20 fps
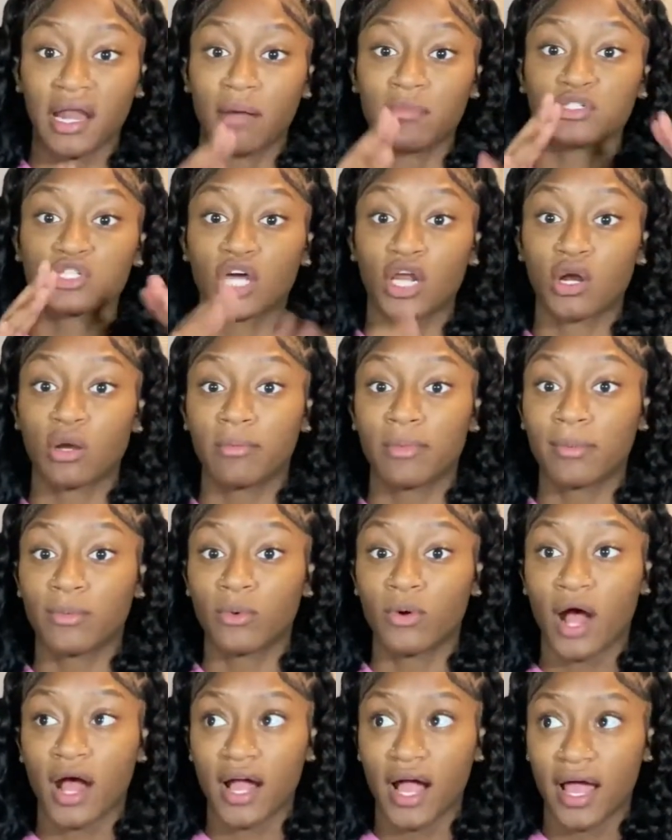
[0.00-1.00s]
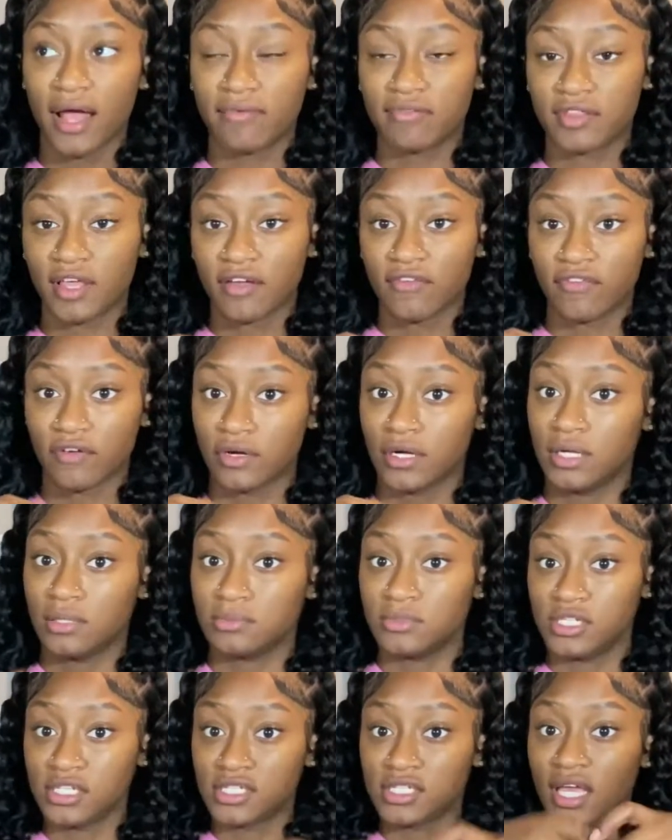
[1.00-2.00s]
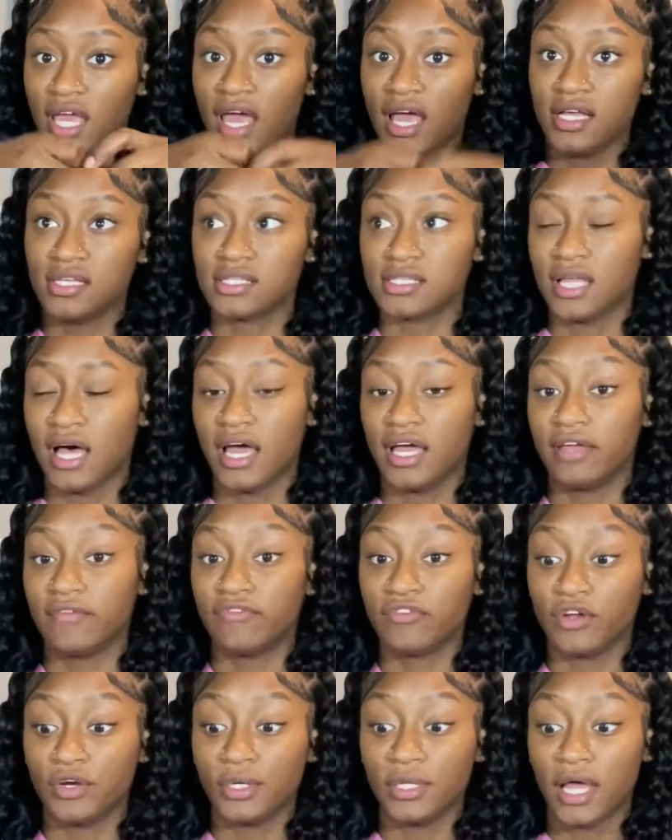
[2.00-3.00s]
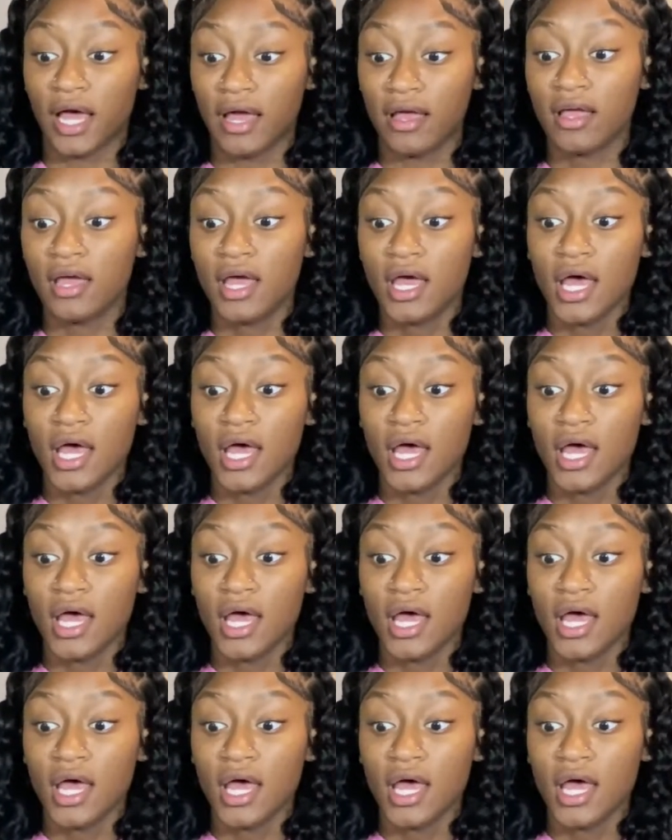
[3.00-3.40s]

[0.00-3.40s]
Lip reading: I'm gonna try to remember where I got everything from just in case, like if you're like